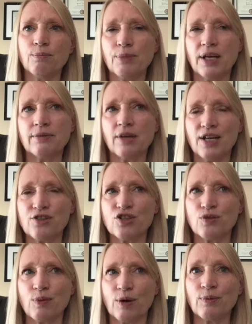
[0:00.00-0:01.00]
but I
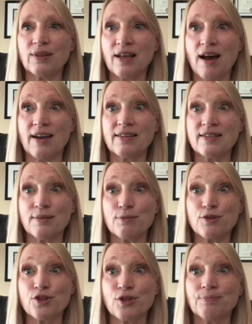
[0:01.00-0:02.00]
just went with the high
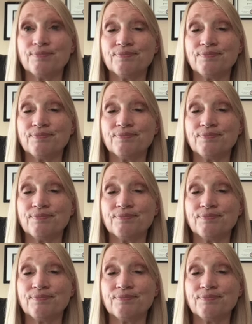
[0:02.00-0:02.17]
temperature.